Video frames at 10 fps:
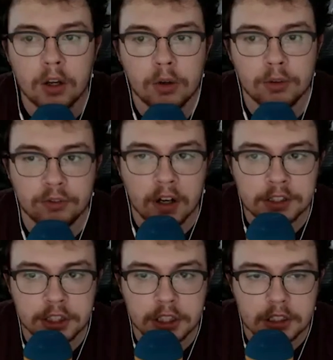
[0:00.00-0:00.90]
fun
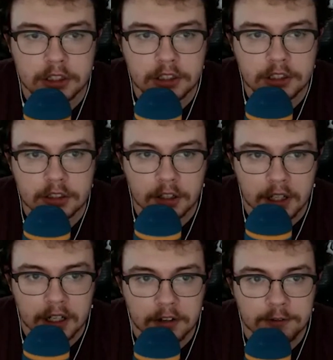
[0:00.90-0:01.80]
church,
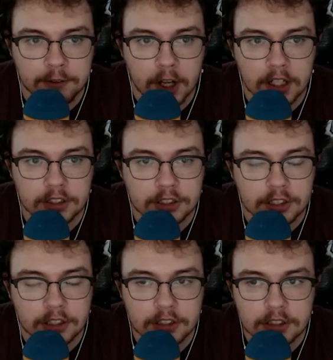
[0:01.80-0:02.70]
a fun
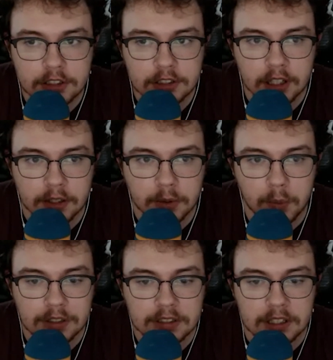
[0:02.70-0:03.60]
church, like
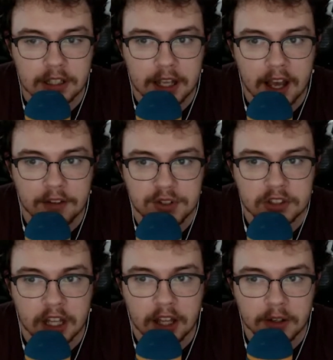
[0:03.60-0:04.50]
ones that like have you
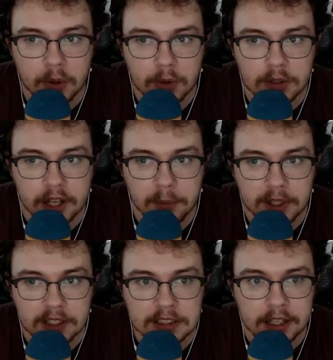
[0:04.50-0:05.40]
standing the whole time
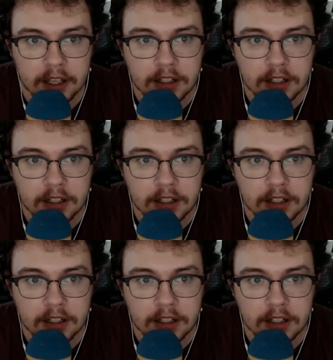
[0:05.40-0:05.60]
like singing.